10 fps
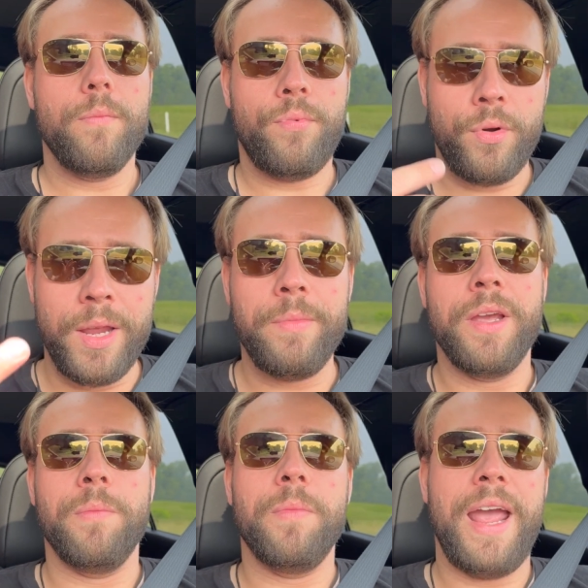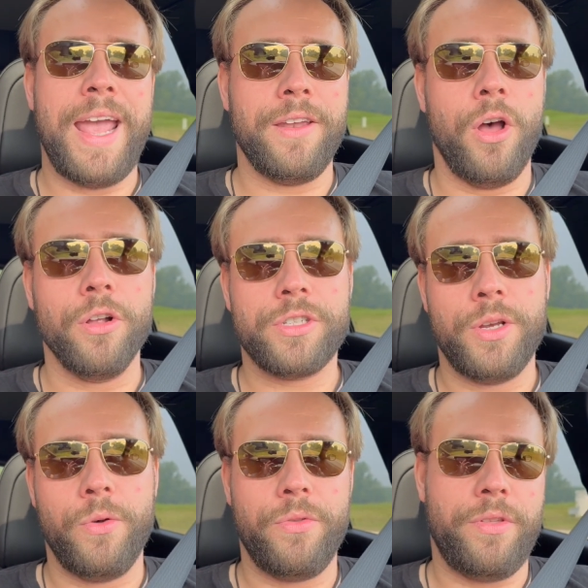premium and
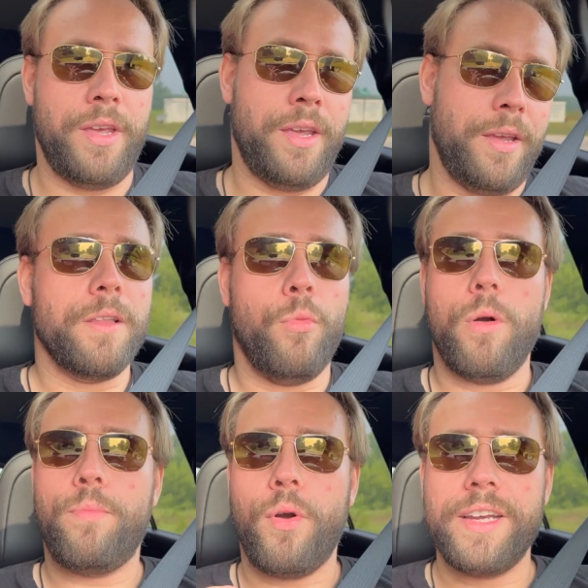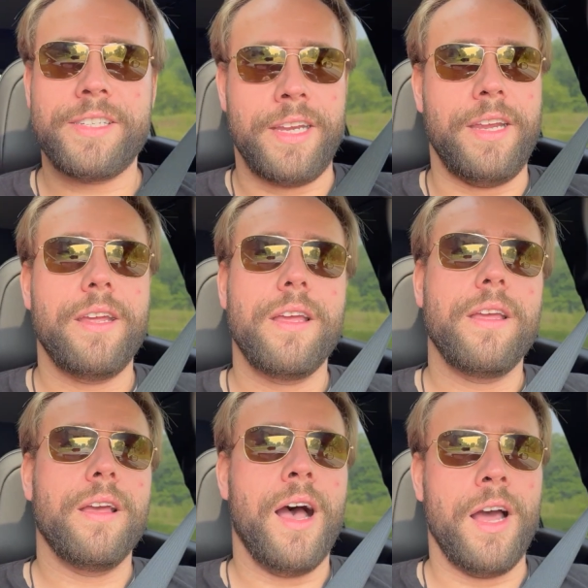also the more pricey
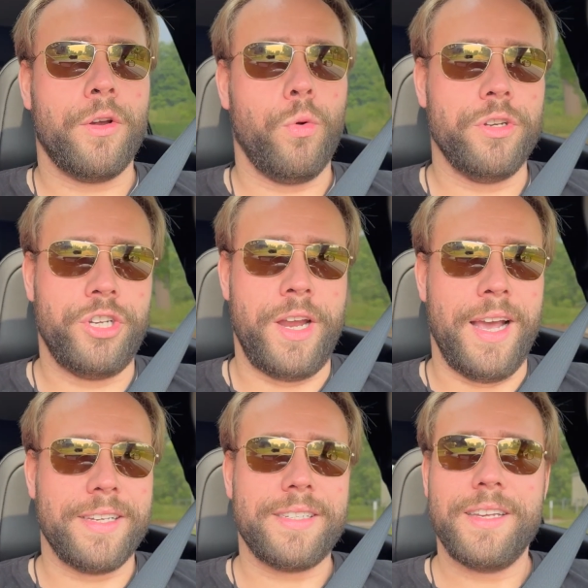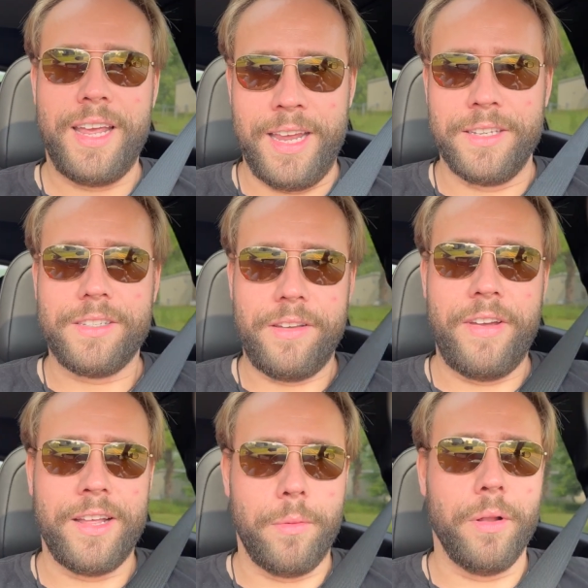Encore GX is
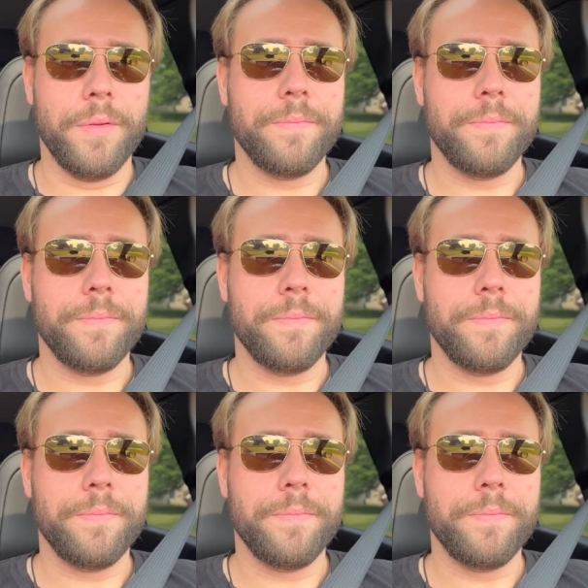available.